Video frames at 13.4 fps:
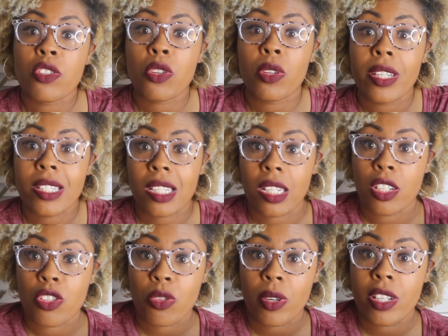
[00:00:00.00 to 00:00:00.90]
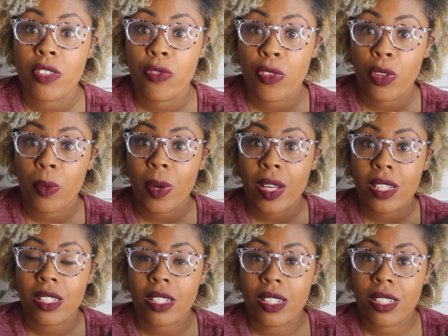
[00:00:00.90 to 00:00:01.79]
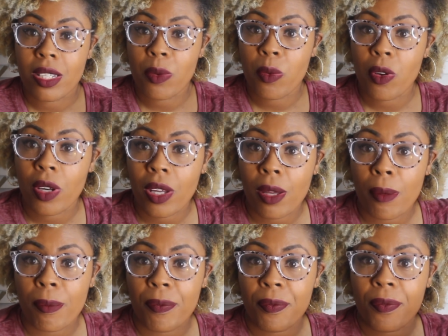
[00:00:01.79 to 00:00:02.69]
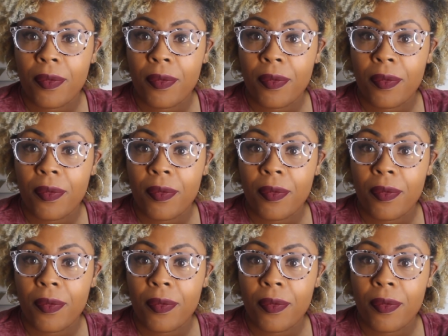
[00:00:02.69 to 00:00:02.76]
Julian's gonna join us for the rest because he woke up.